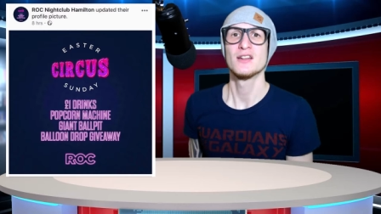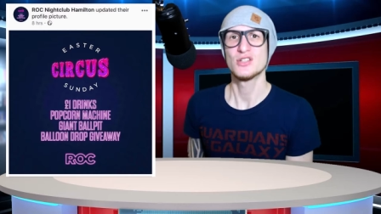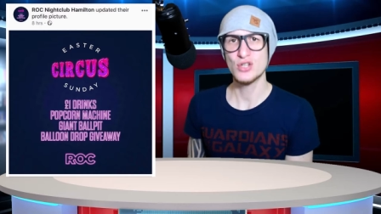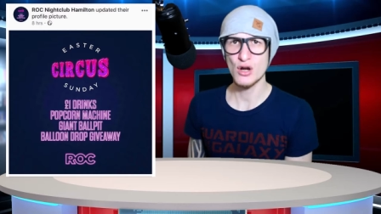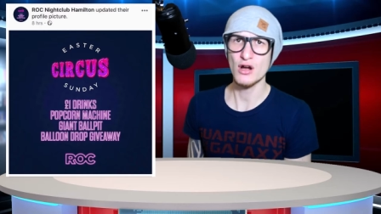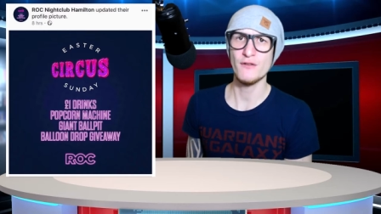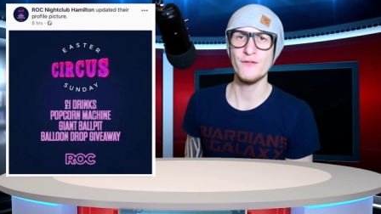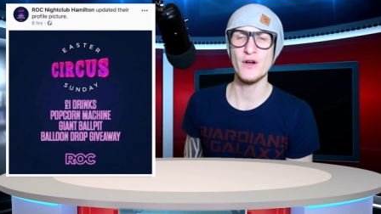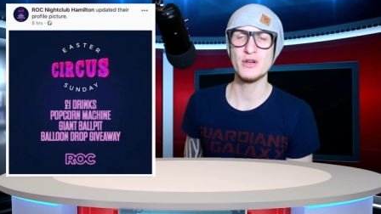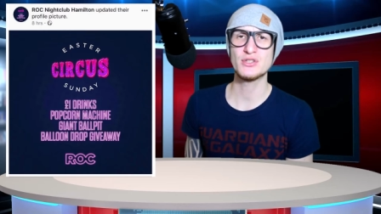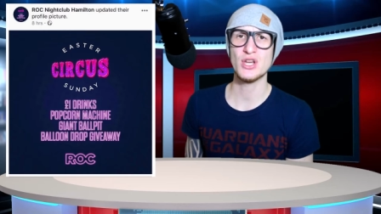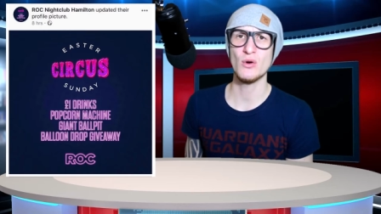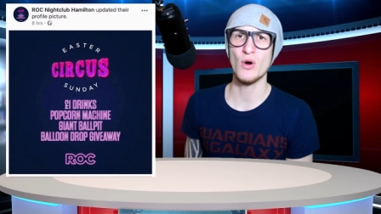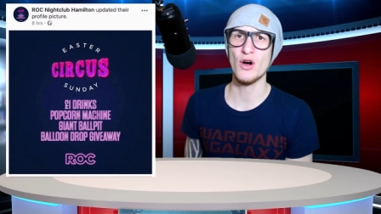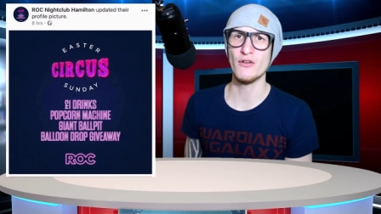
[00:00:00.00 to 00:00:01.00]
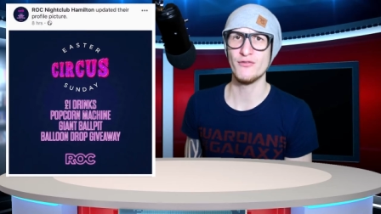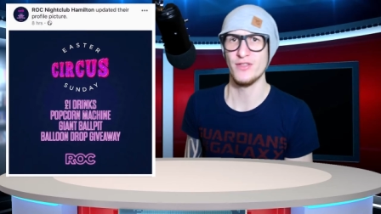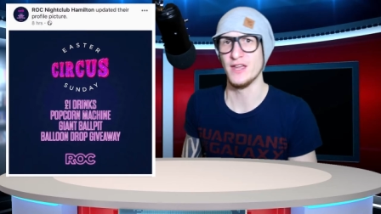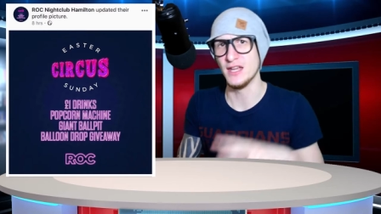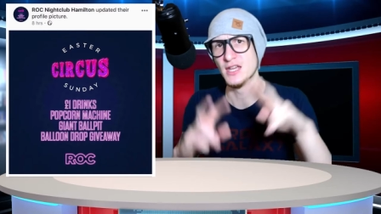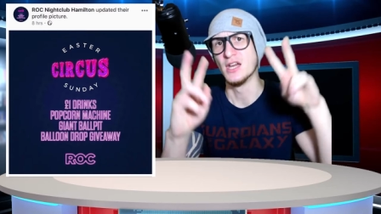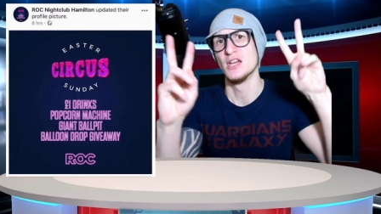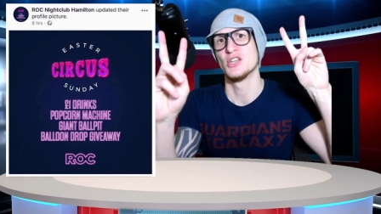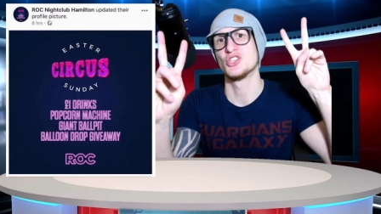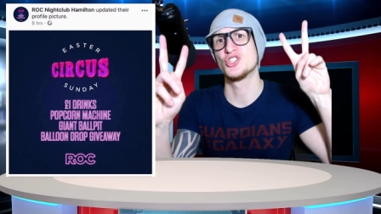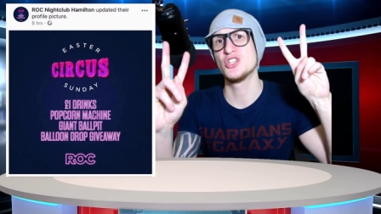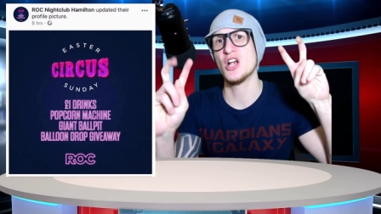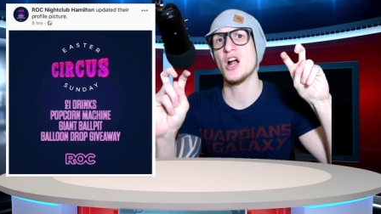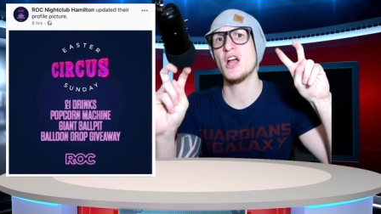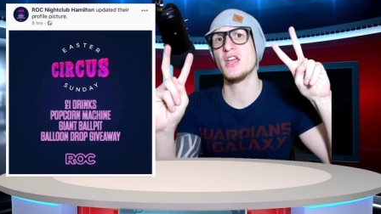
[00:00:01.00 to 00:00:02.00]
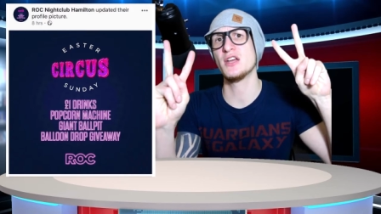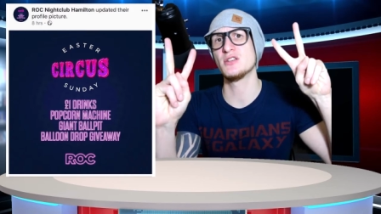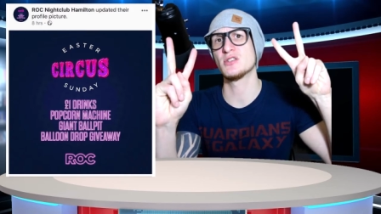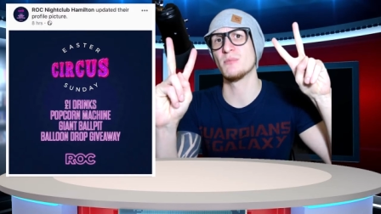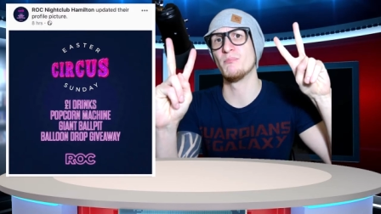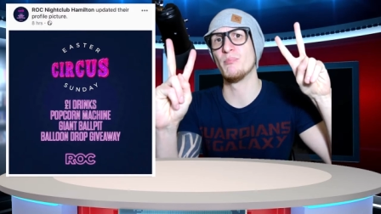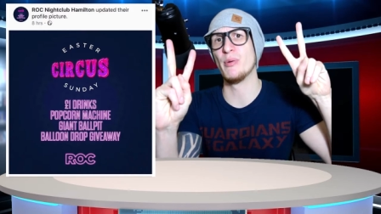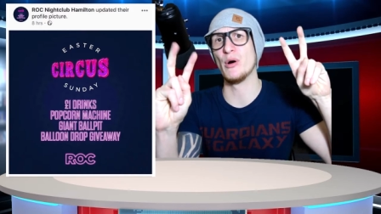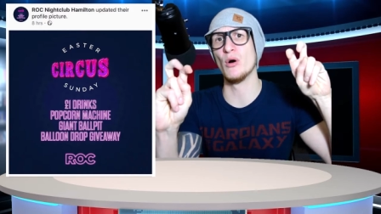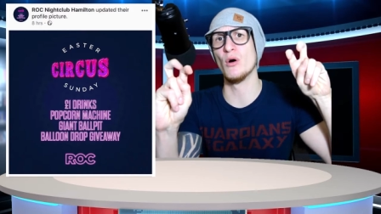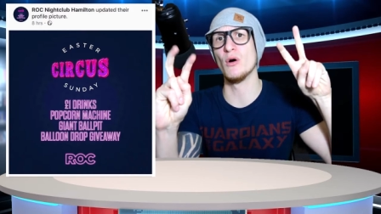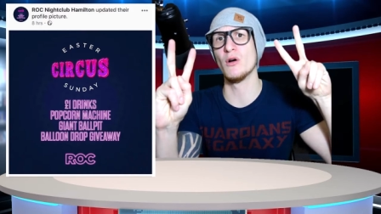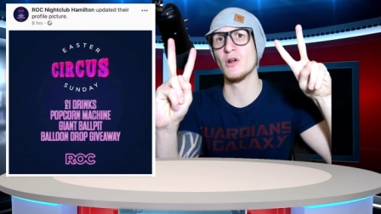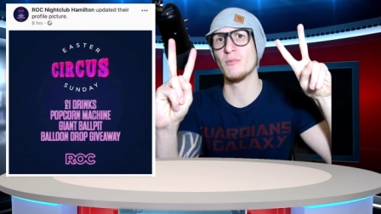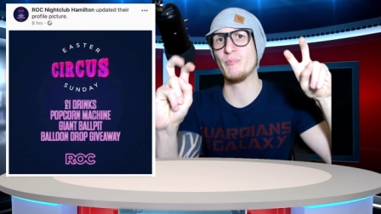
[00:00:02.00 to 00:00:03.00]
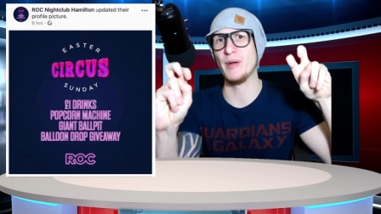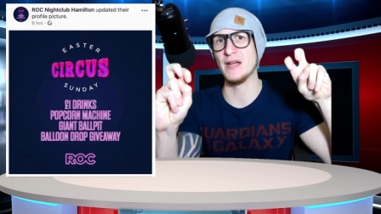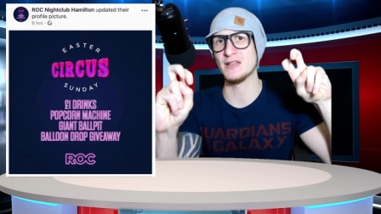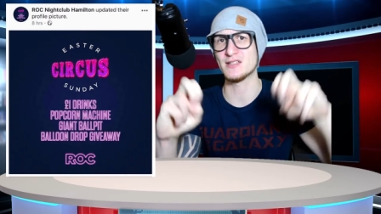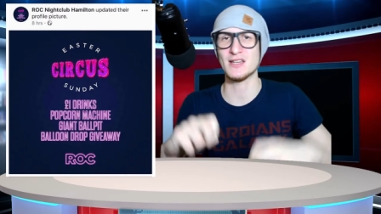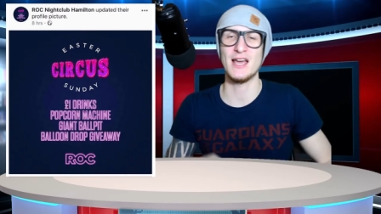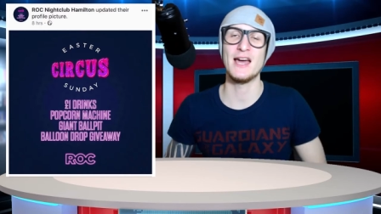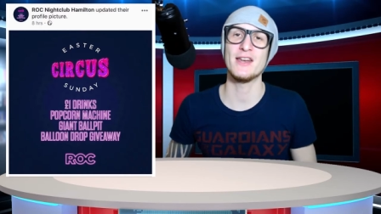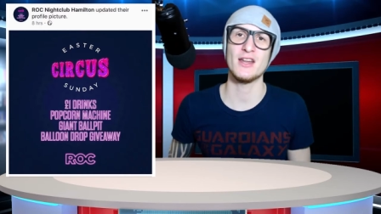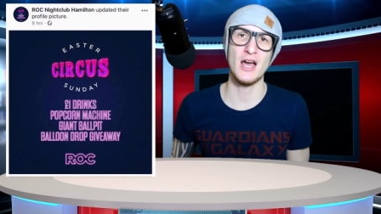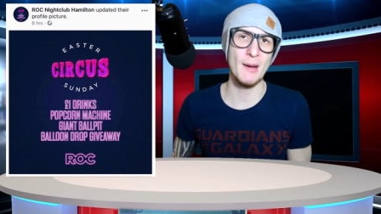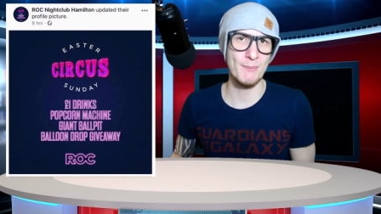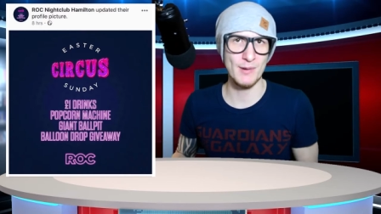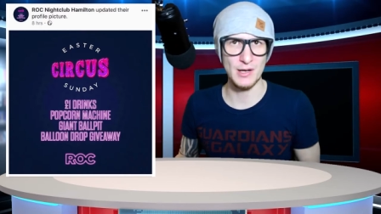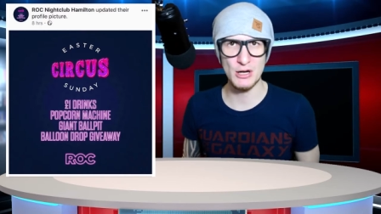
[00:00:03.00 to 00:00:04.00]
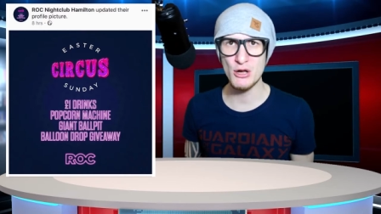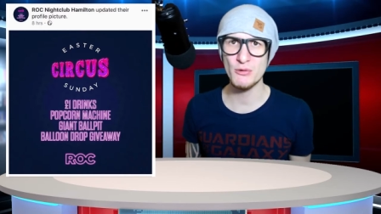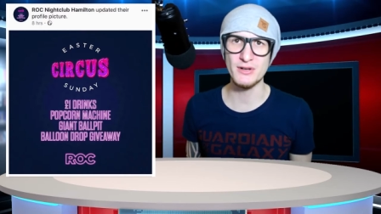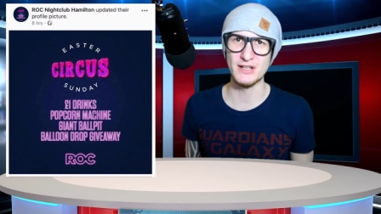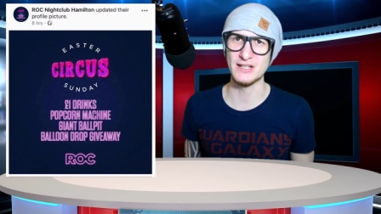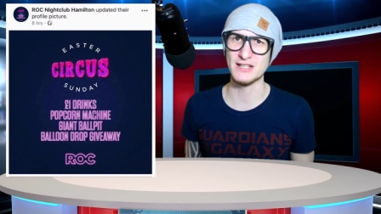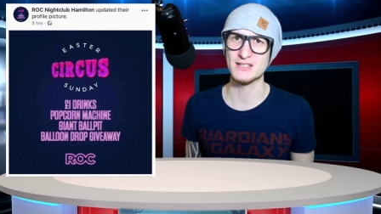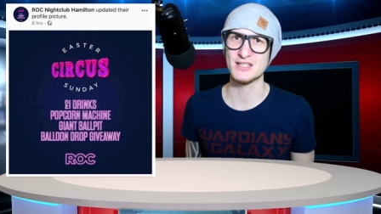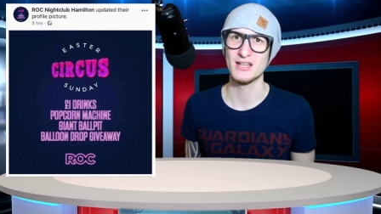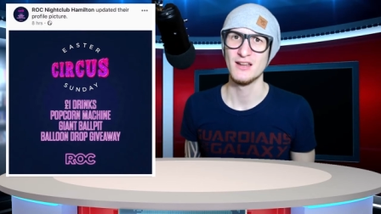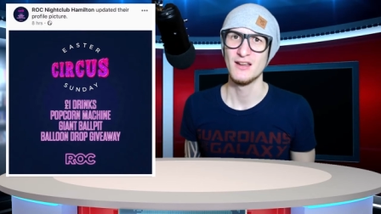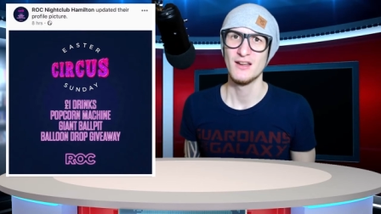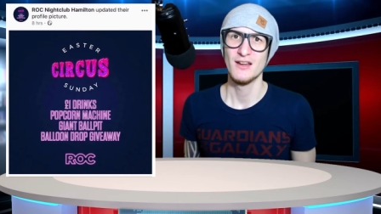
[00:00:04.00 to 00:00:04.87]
took a photo of the giant ball pit and uploaded it